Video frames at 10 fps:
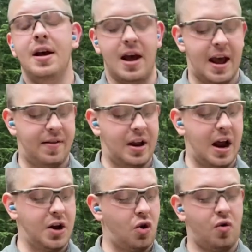And then
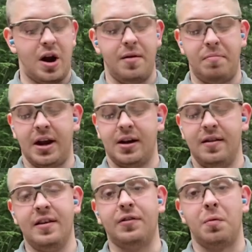I turned around and picked
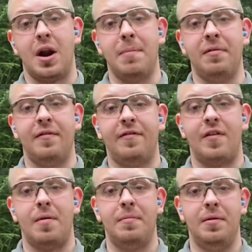this one up
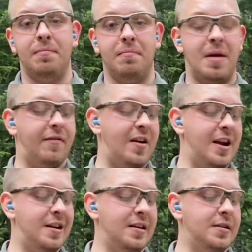from my
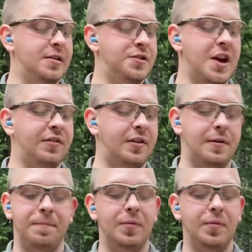friend Jason,